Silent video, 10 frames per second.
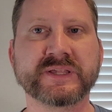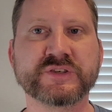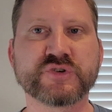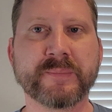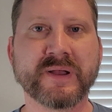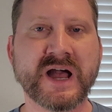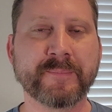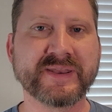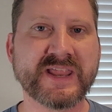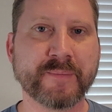please drop a
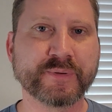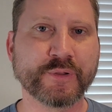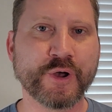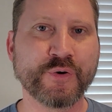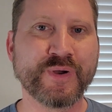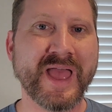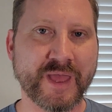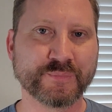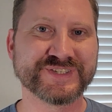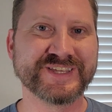comment down below,
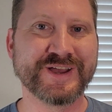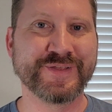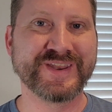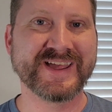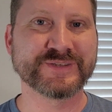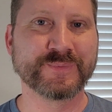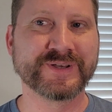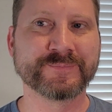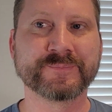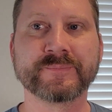and we'll see you on the next one.